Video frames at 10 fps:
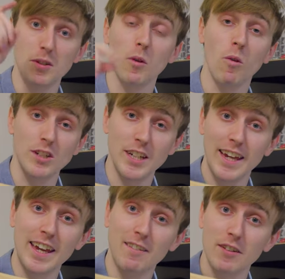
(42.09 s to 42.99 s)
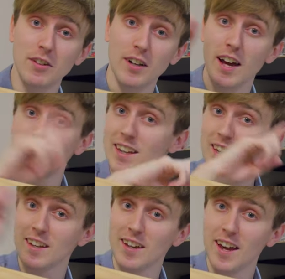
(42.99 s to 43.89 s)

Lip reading: You can watch it here if you like.